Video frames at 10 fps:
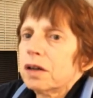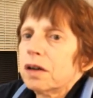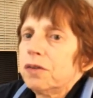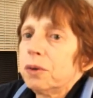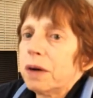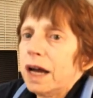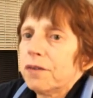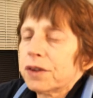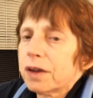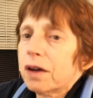If you
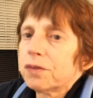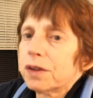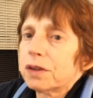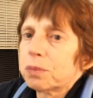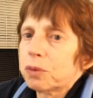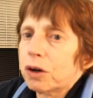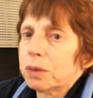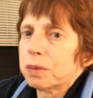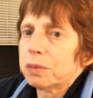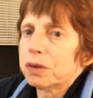have solved this
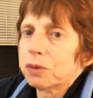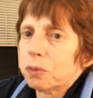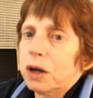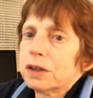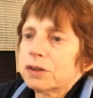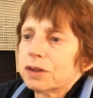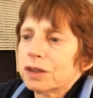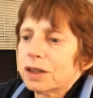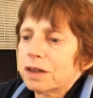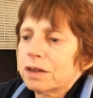problem and you're watching
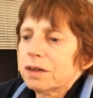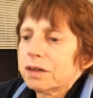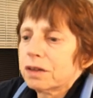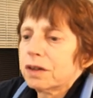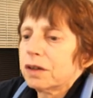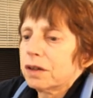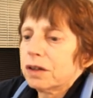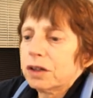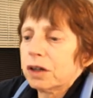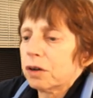this,
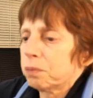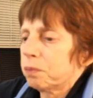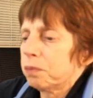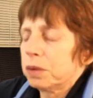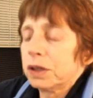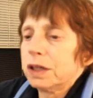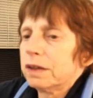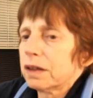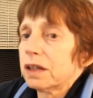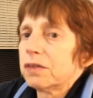
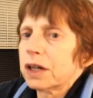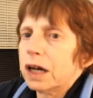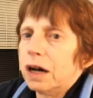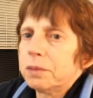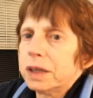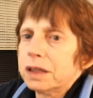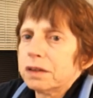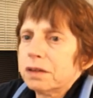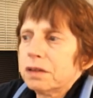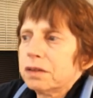please leave a comment.
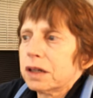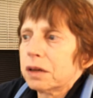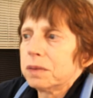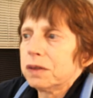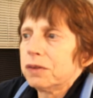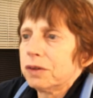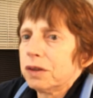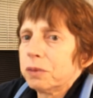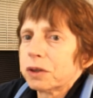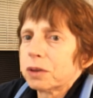Tell me if you
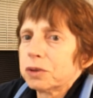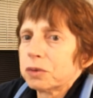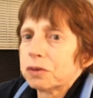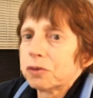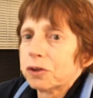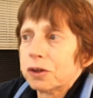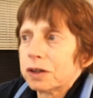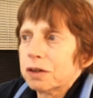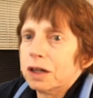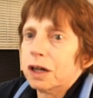see what I'm doing wrong.